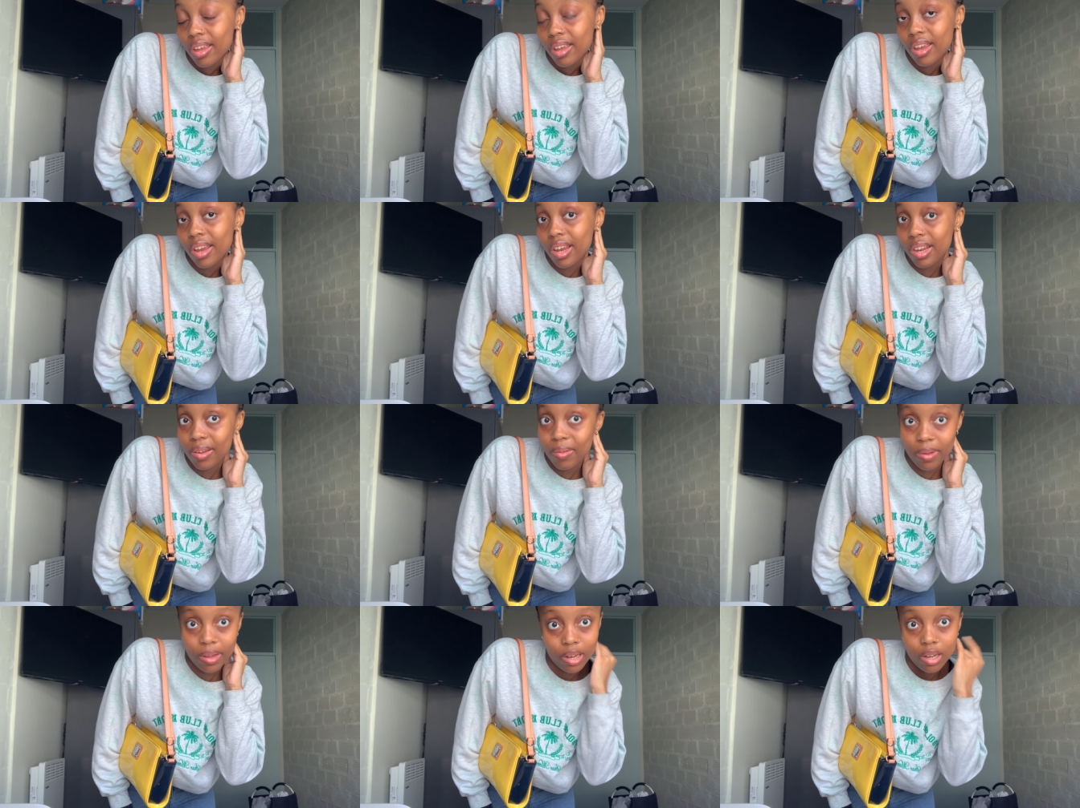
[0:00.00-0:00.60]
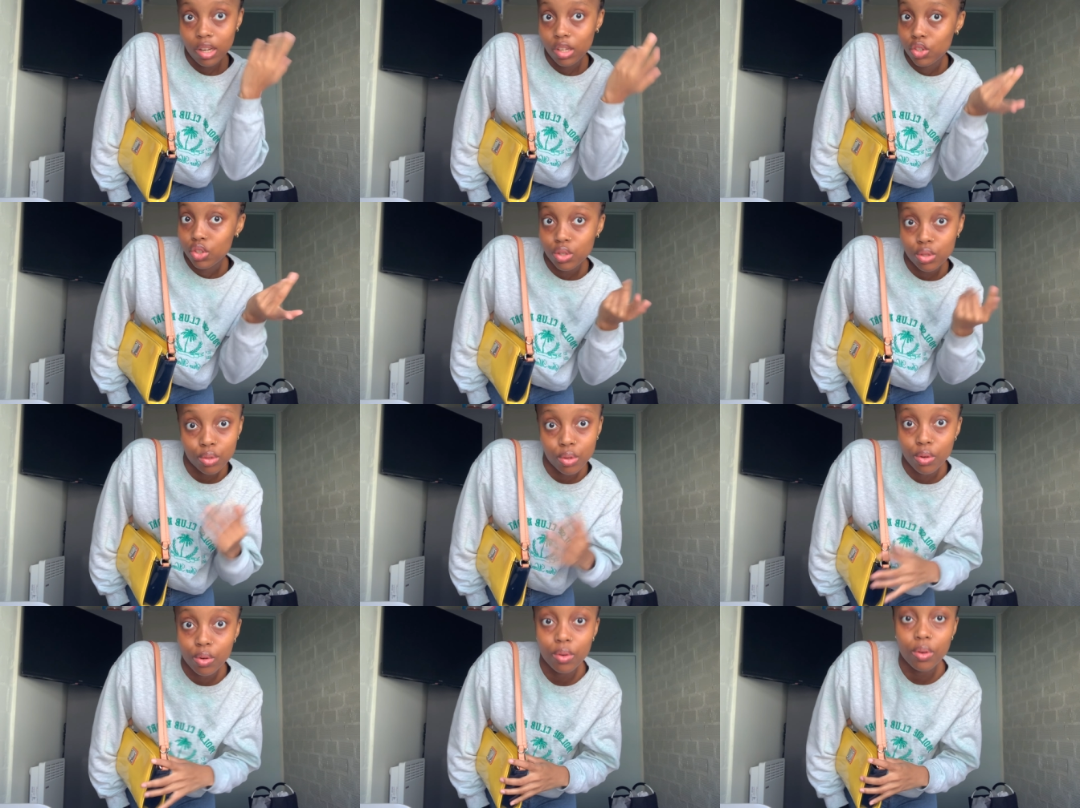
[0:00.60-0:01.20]
Anyway, let's
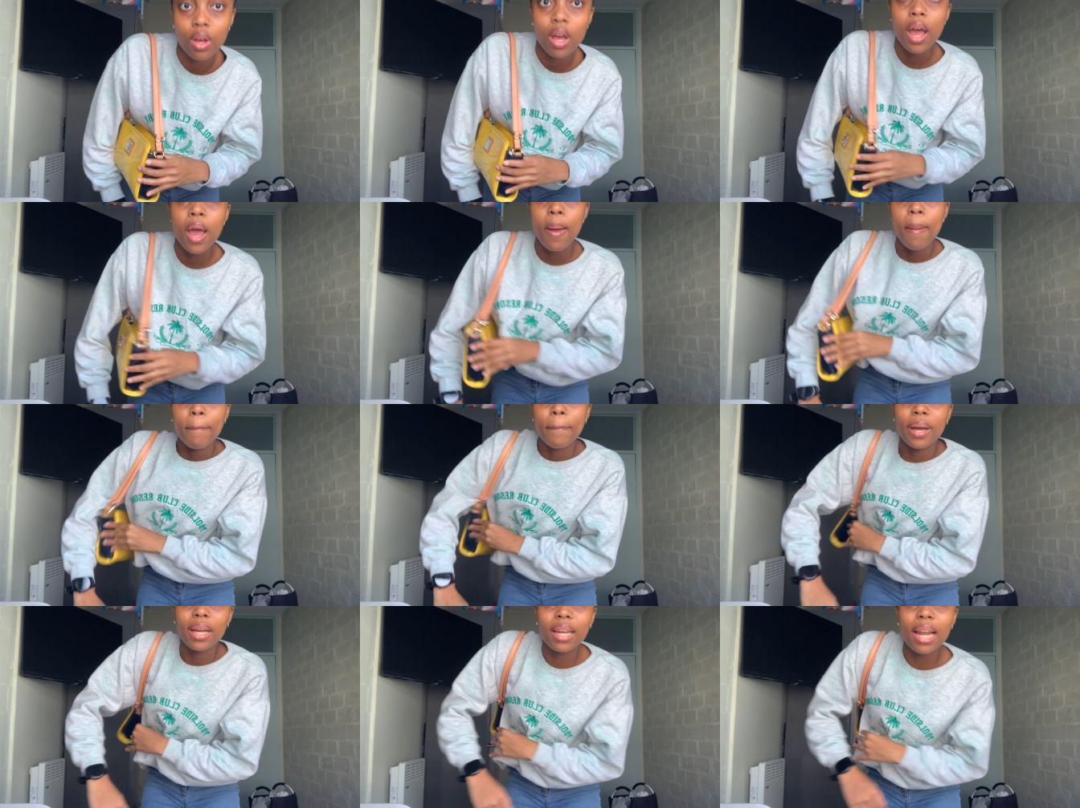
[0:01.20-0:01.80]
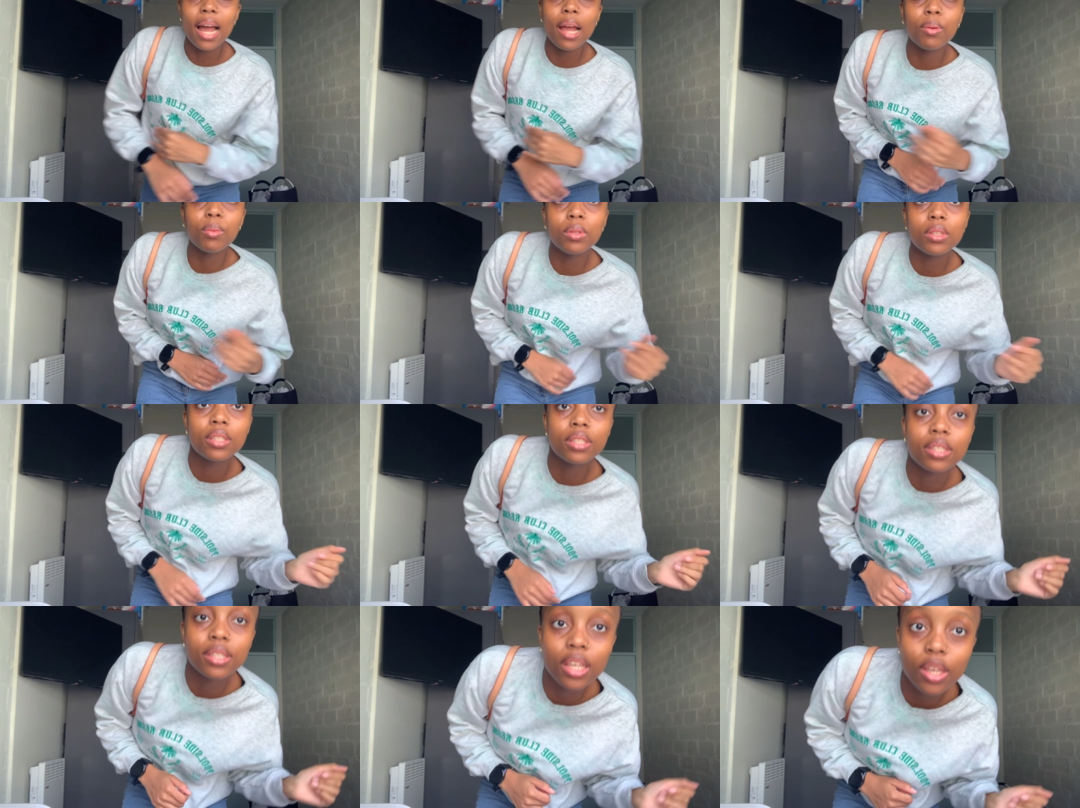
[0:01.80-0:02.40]
just go. But I will
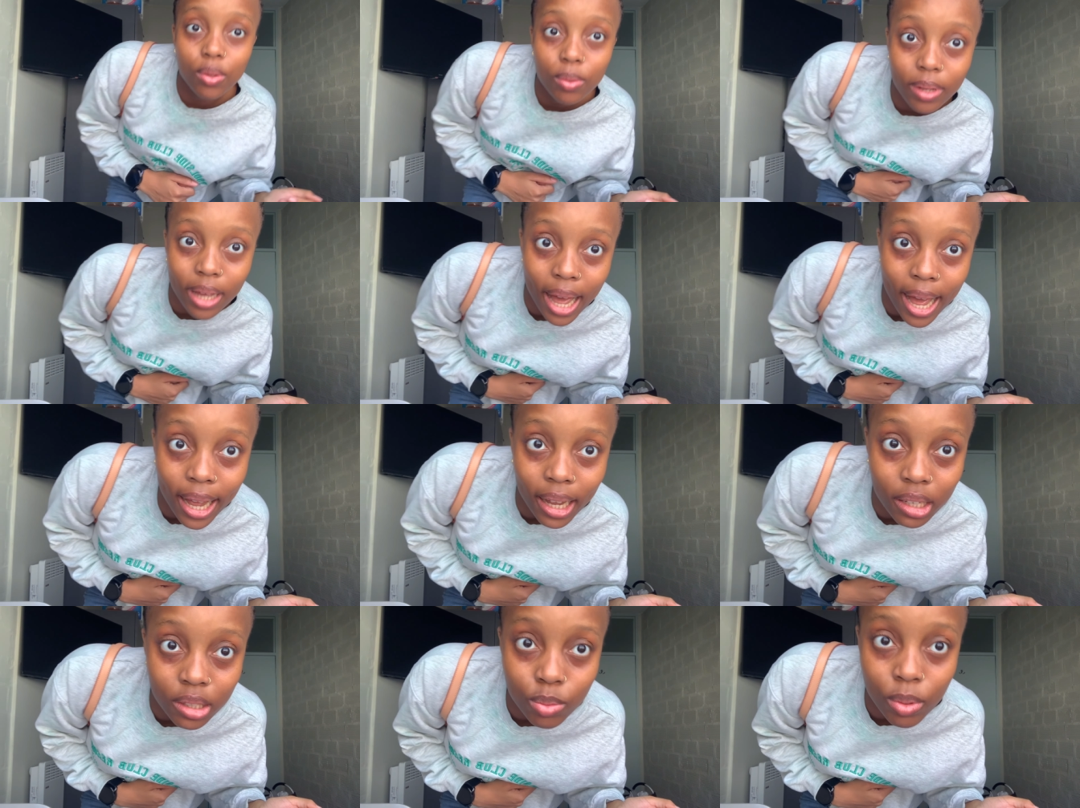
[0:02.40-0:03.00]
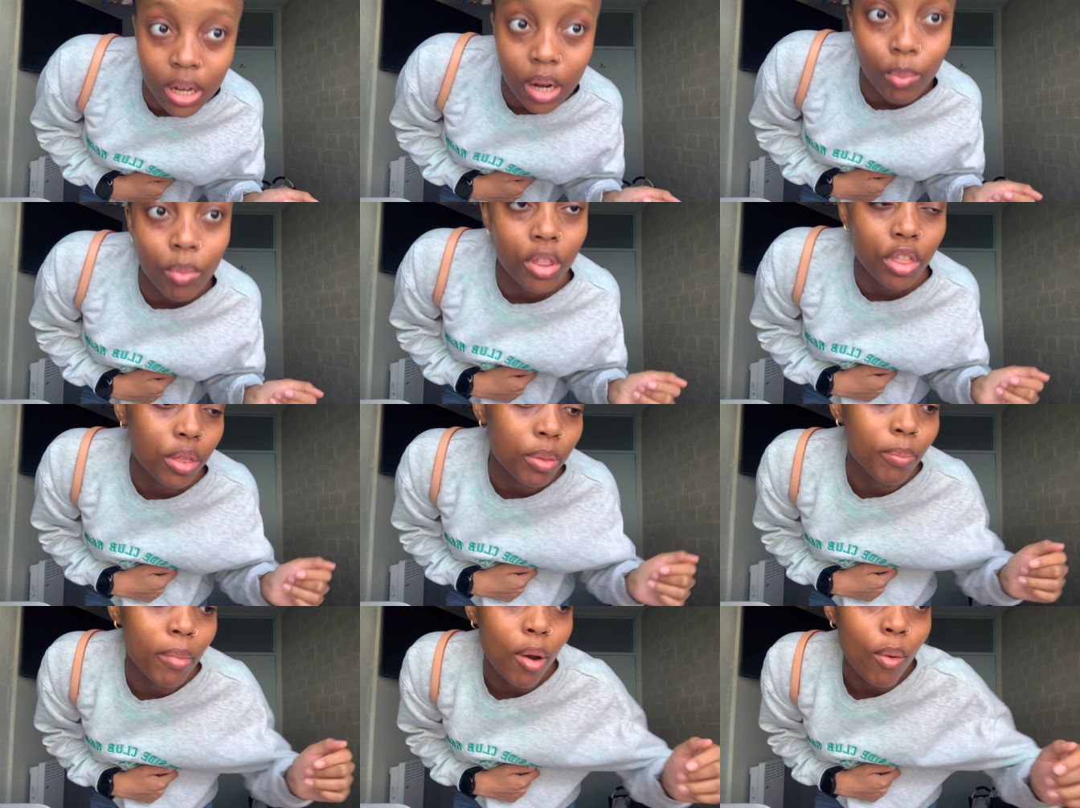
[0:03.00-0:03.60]
see you guys when I'm with
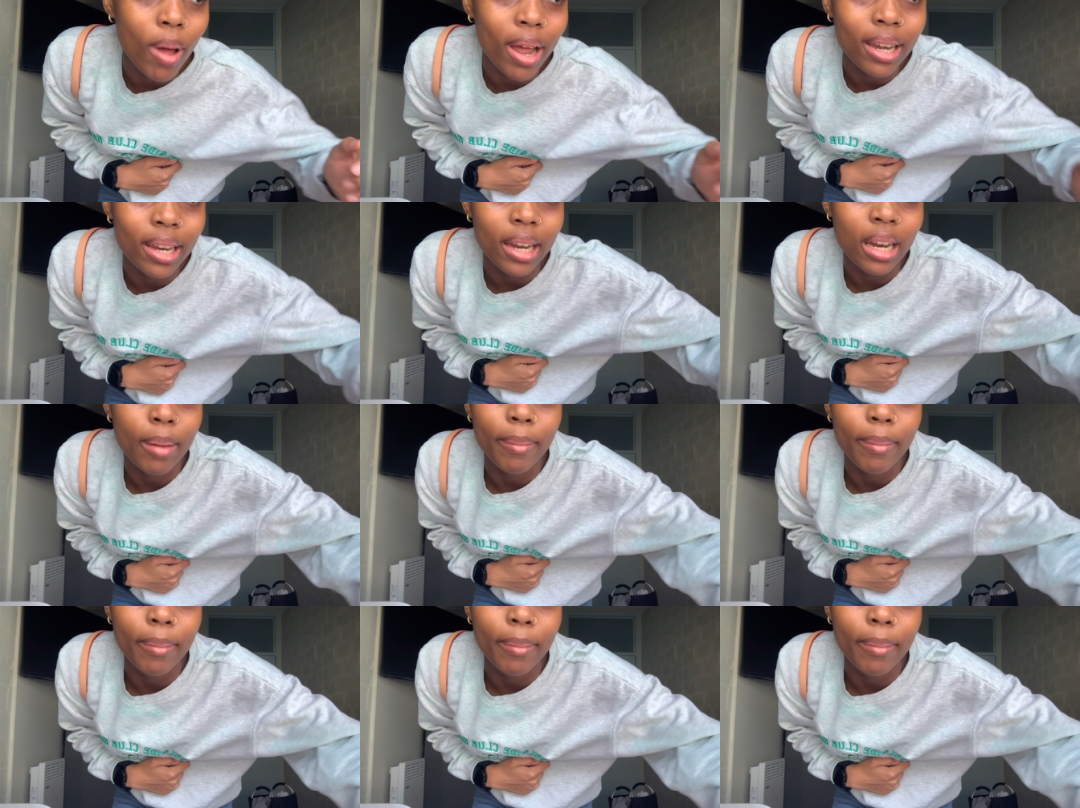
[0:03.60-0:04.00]
Malwande and